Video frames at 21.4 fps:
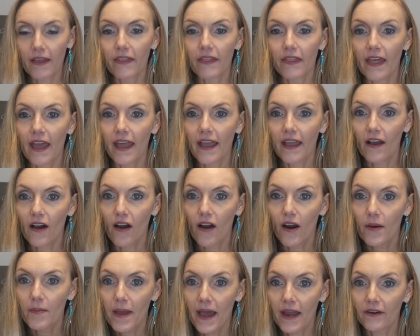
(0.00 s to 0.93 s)
They
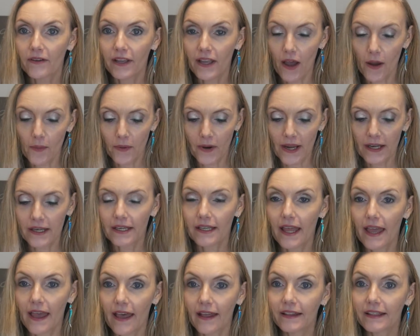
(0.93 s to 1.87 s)
are battery
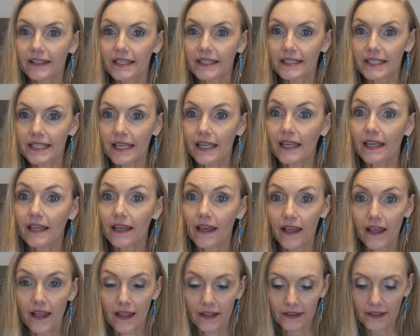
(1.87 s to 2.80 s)
operated LED
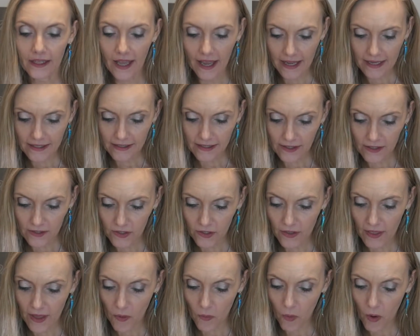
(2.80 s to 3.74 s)
lights, so
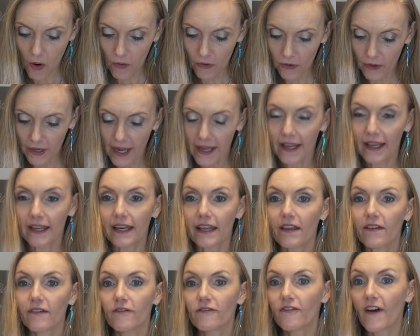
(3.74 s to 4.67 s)
they won't create
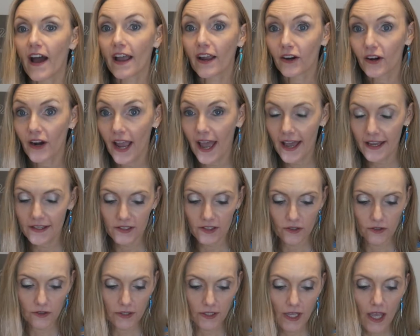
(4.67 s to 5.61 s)
any fire
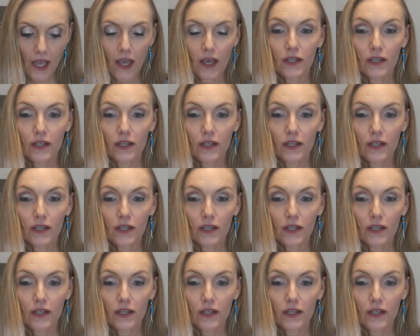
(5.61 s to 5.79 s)
hazards.